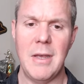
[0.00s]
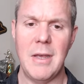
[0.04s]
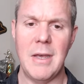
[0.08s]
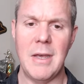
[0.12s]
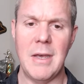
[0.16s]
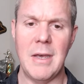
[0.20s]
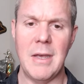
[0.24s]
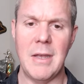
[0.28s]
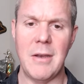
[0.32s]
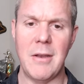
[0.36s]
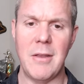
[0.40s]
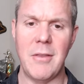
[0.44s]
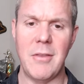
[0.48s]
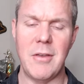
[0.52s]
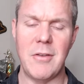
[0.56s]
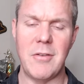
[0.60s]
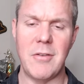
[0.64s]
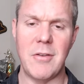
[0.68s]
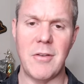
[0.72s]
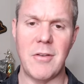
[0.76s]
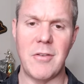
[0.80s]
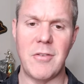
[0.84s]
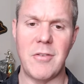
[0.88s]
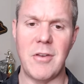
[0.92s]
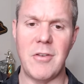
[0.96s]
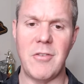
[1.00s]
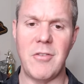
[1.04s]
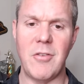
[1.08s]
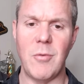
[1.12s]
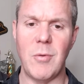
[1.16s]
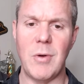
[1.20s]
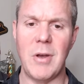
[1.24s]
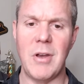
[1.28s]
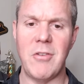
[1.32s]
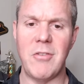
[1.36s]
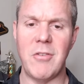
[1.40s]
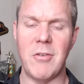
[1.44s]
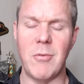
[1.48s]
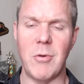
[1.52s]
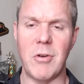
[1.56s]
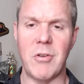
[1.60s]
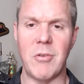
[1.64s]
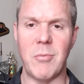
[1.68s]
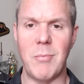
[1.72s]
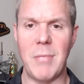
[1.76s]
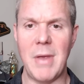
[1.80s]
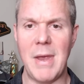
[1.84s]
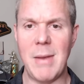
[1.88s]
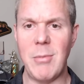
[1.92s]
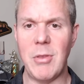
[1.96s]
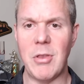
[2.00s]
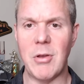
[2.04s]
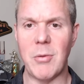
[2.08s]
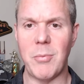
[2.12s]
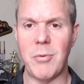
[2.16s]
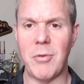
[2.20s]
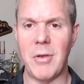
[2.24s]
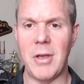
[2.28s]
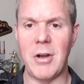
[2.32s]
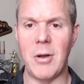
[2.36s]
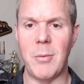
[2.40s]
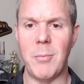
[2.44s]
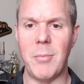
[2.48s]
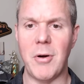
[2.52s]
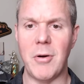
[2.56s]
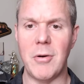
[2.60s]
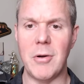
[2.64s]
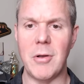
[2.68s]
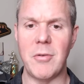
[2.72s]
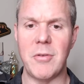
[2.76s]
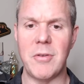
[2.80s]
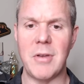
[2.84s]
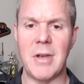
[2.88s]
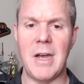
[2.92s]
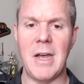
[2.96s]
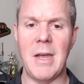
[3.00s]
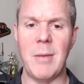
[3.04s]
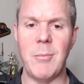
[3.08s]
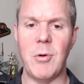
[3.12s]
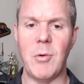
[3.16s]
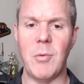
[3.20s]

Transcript: And uh, this is a situation which maybe they're playing on borrowed time.